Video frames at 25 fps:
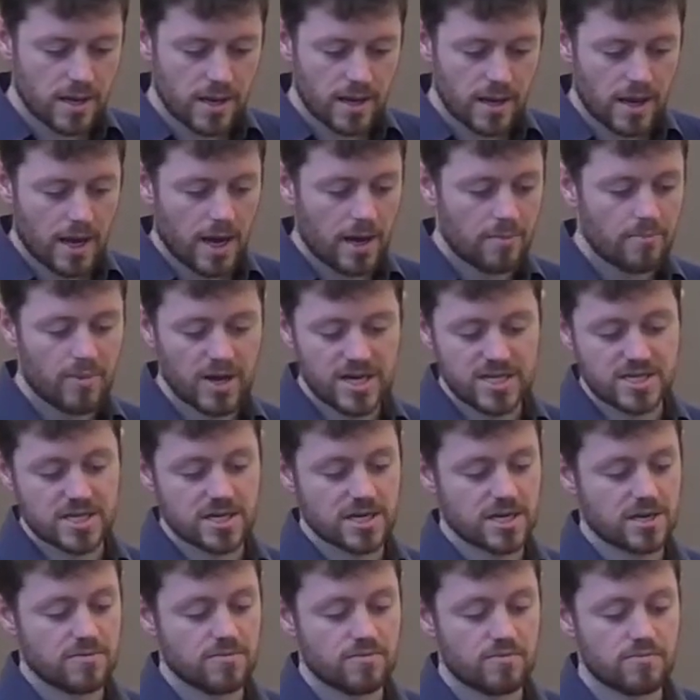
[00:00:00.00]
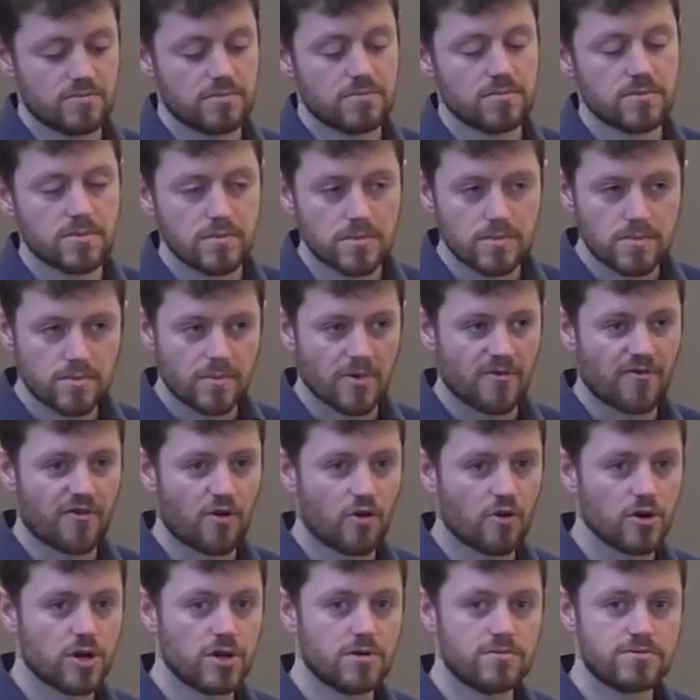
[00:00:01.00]
And basically,
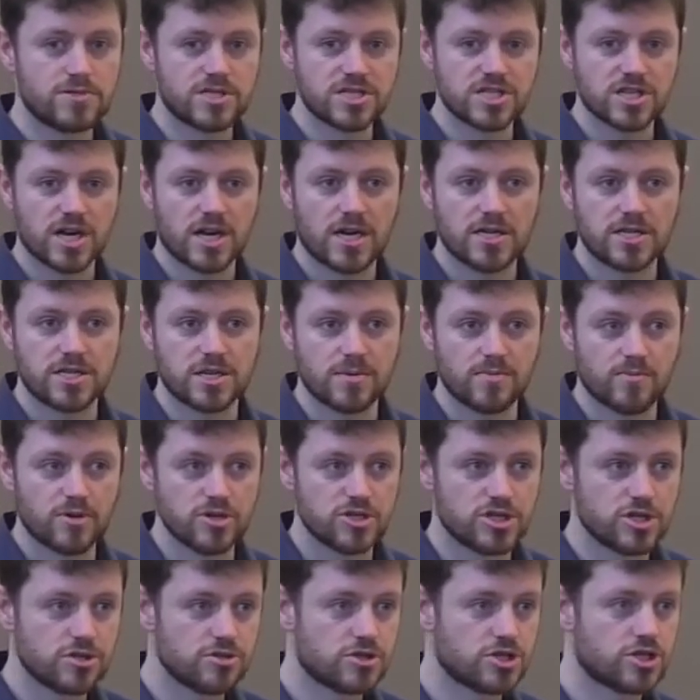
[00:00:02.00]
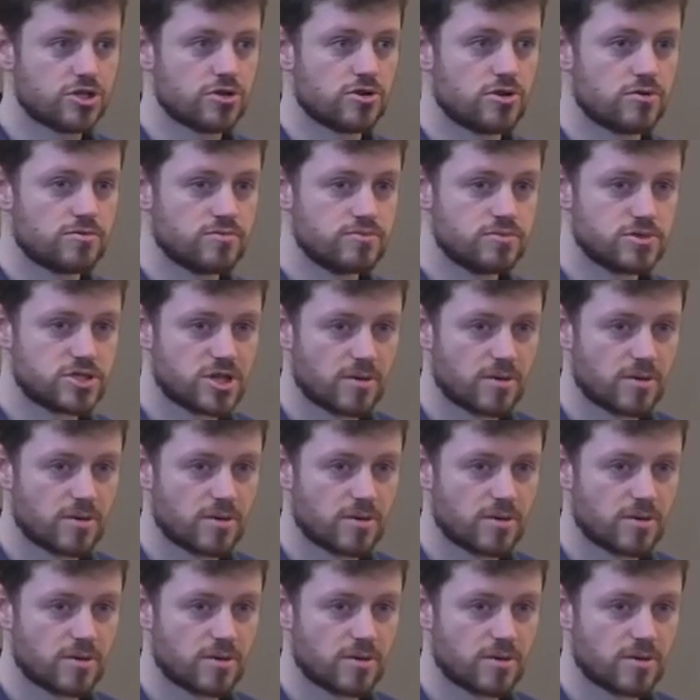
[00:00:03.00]
before you decide to produce your